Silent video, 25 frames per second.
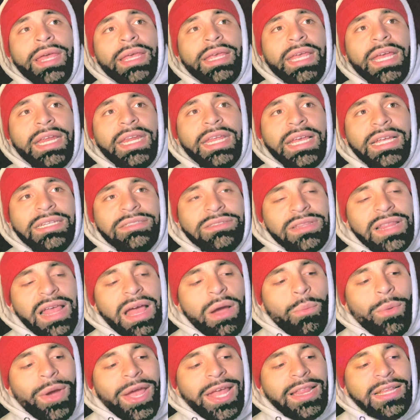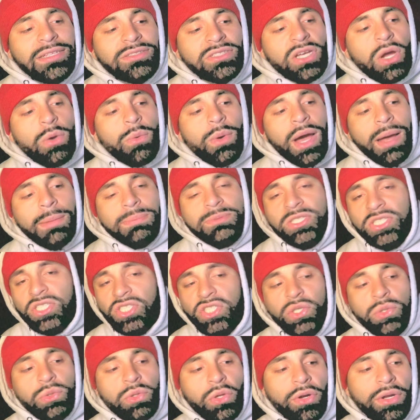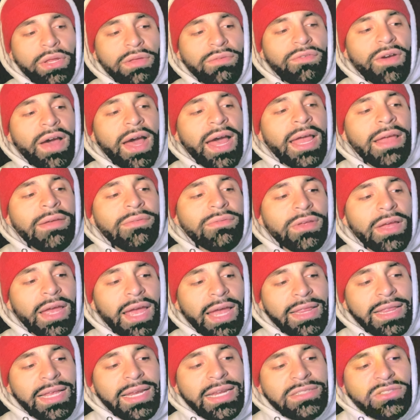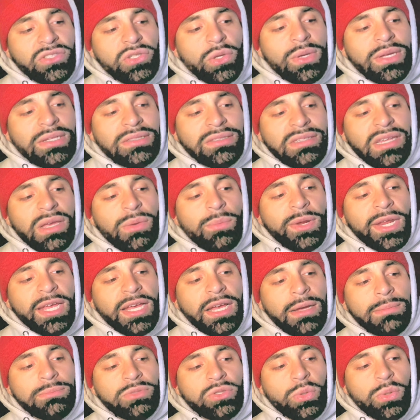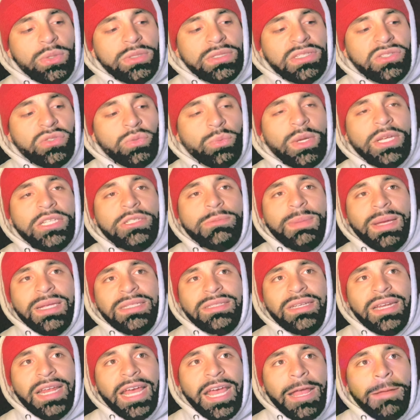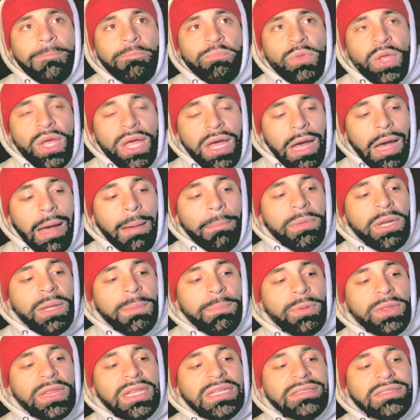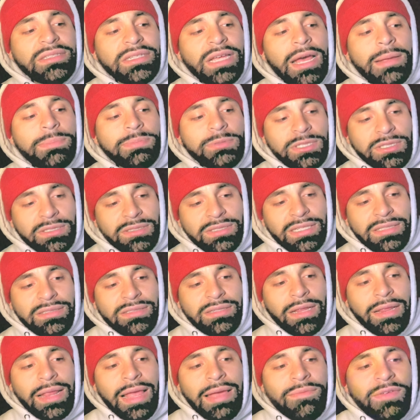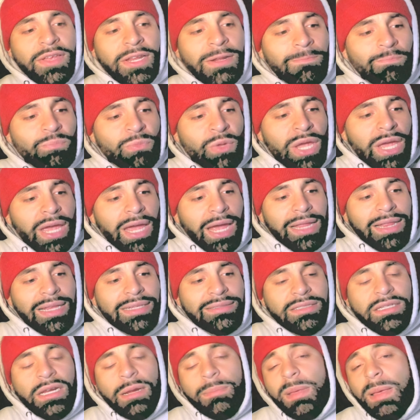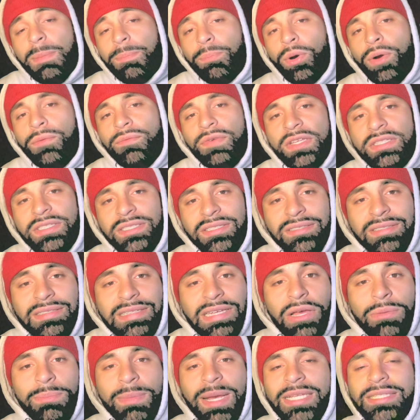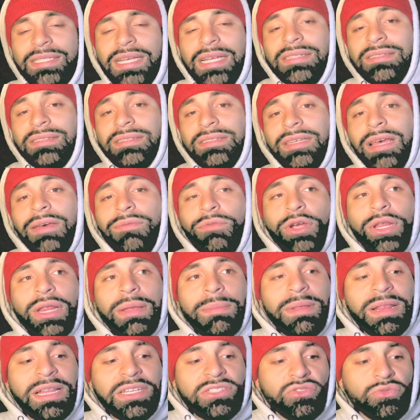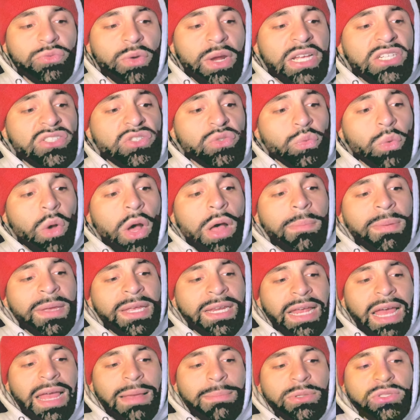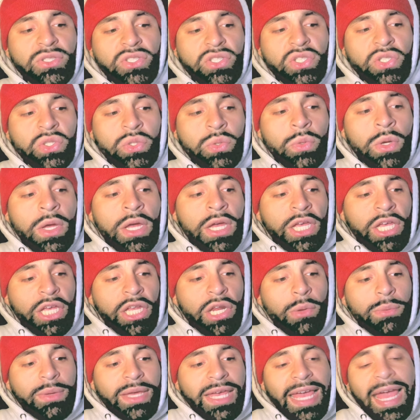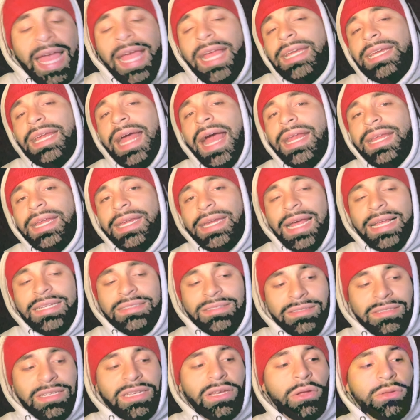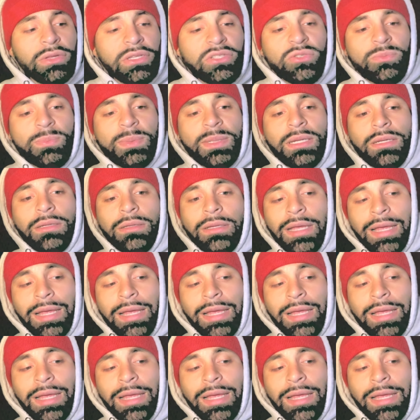Getting into that weight, let's go up to two thirty-five. And then as you can see, when it comes towards this wingspan today, I'm going to put this up to six eleven. And that's going to be perfect to still maintain silver limitless range while being able to, you know, get a ninety-nine steal on this build.